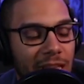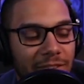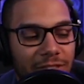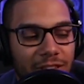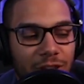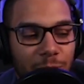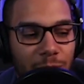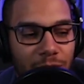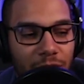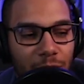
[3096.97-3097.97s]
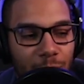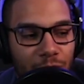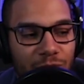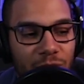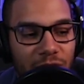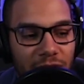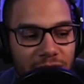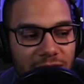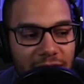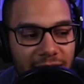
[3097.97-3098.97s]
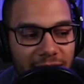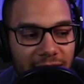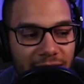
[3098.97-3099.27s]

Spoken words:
If the Super Mario Bros. Movie is like